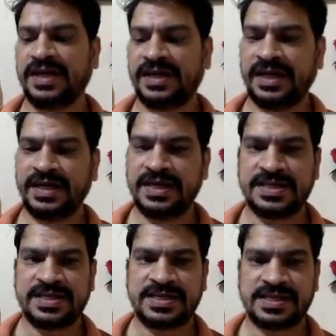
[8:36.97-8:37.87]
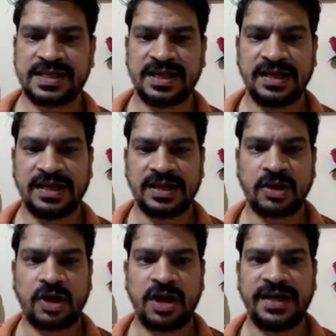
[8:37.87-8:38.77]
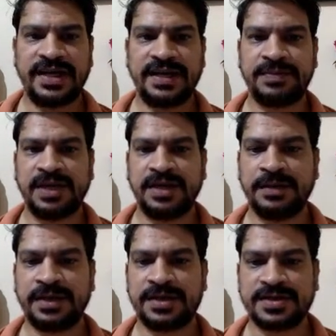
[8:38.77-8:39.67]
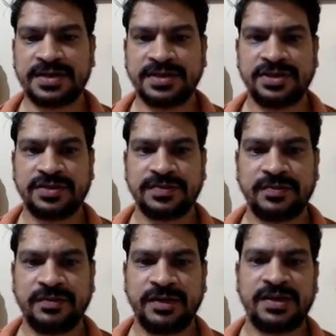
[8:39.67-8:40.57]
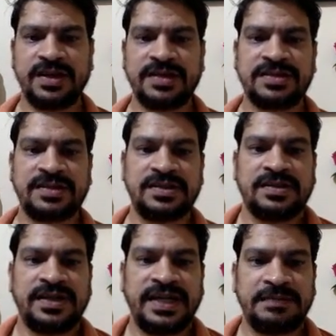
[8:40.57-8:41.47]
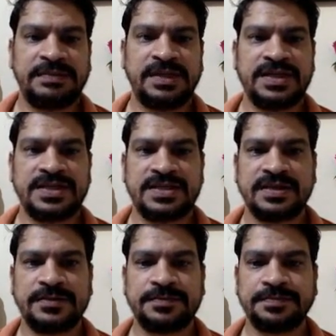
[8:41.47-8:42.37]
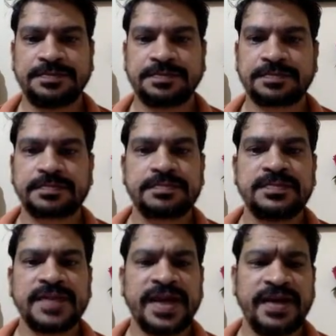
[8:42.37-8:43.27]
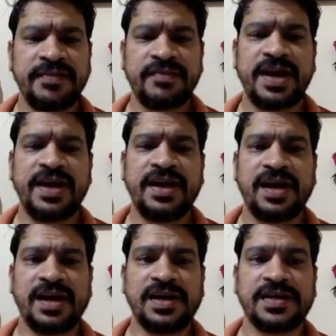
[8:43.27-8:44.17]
is called depth limited search, where that depth is defined earlier.